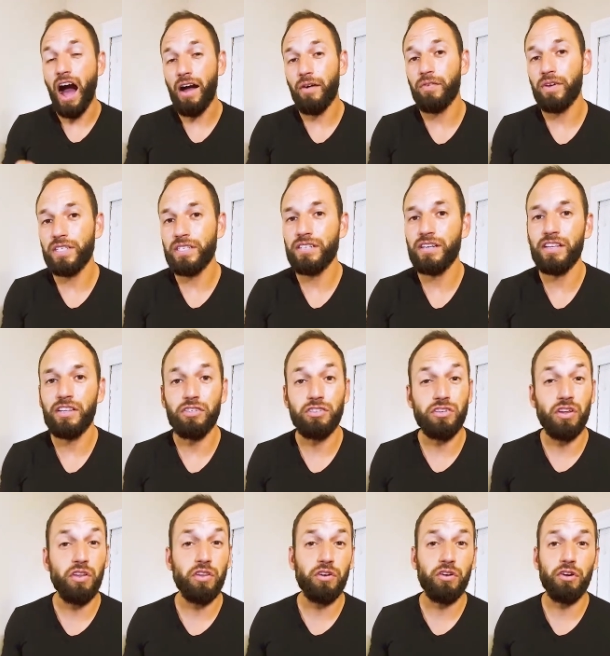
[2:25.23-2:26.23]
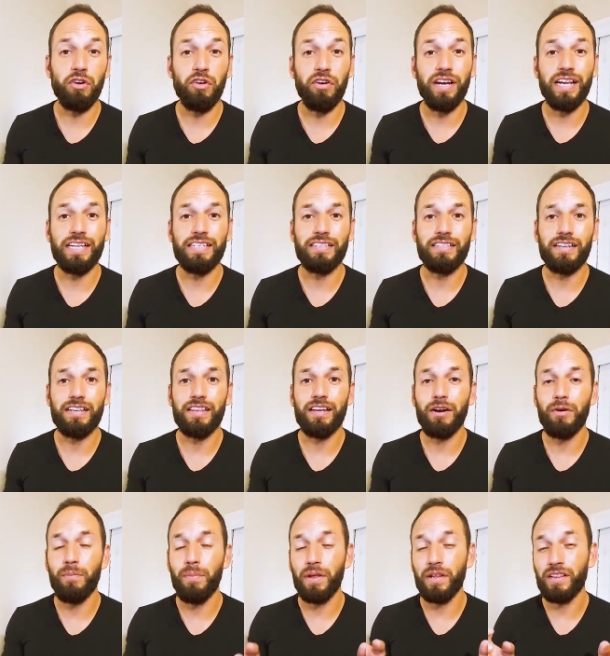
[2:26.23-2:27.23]
Obviously, there's other ingredients in
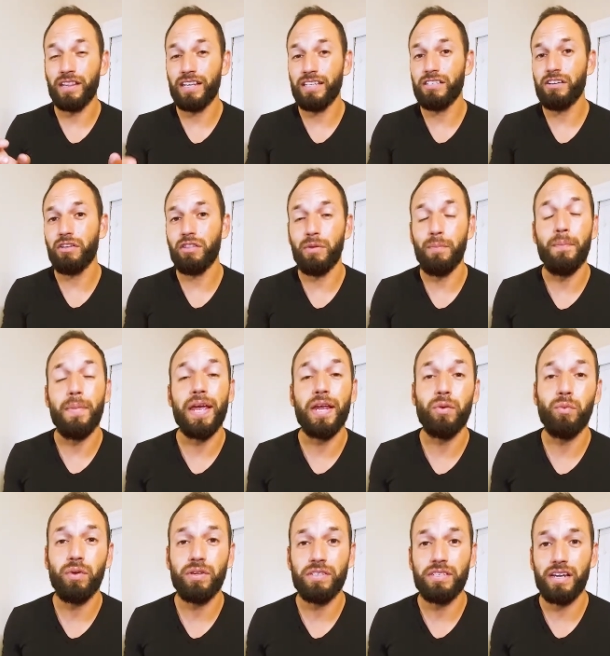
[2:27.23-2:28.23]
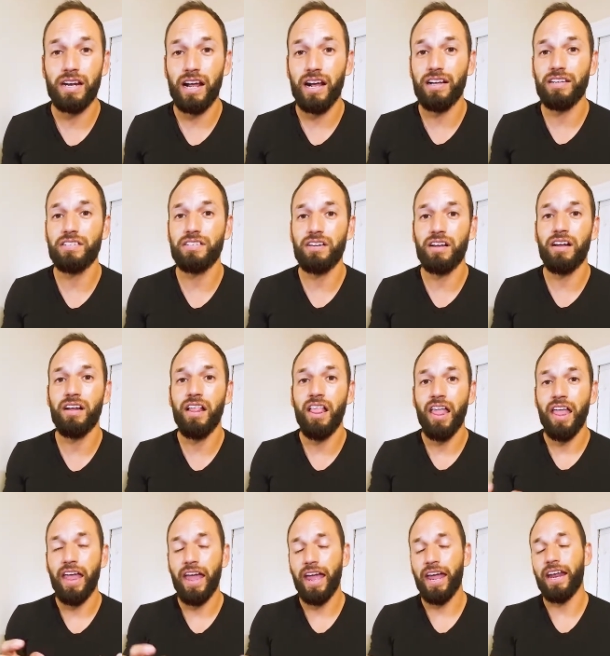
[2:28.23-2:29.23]
there, but these are the main ones that I
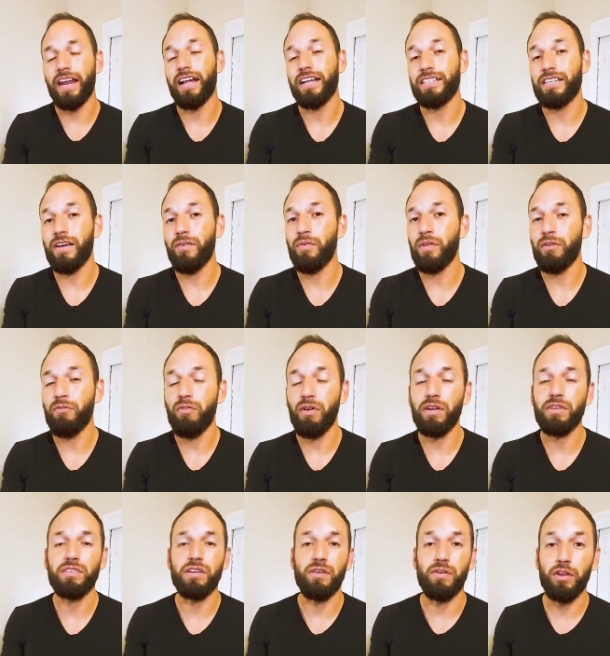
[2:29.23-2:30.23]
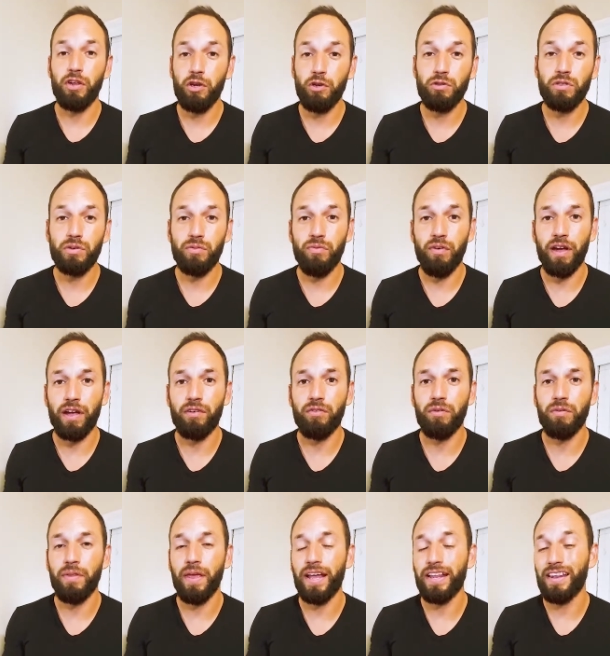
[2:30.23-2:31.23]
saw, and I definitely felt a huge
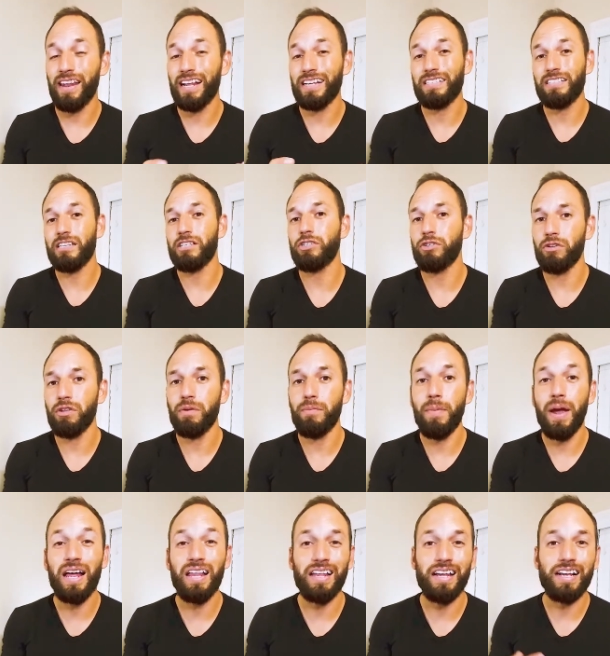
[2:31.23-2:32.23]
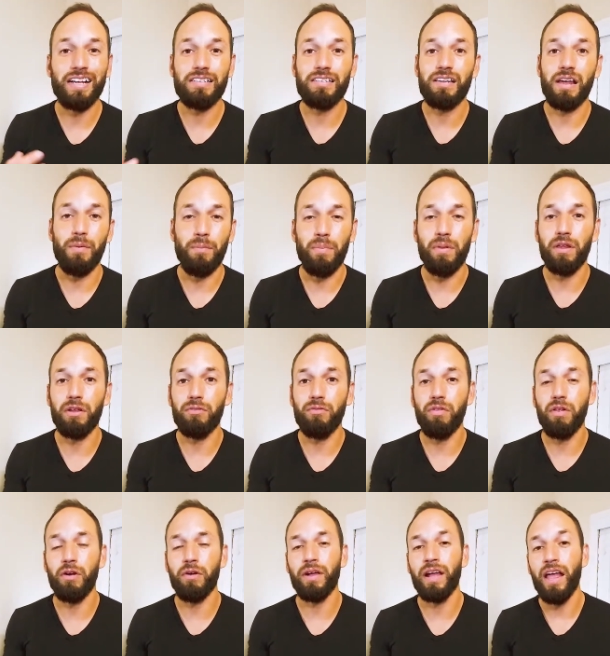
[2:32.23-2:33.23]
effect from that. That citrulline malate gets that
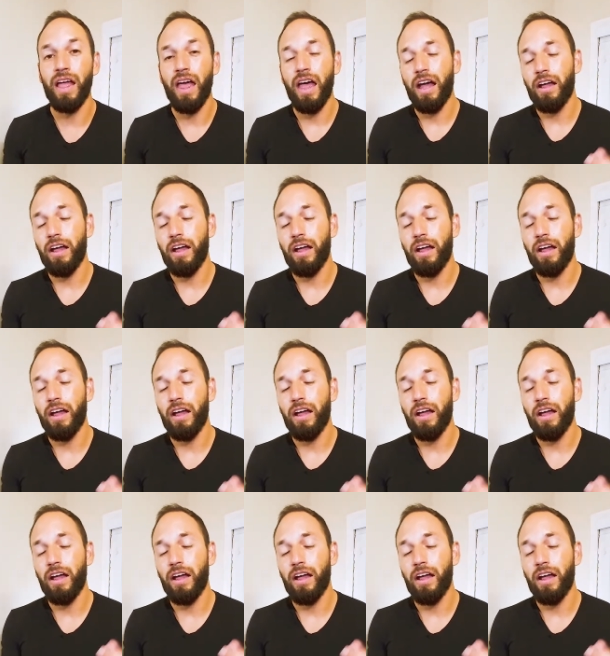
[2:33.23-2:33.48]
blood flowing.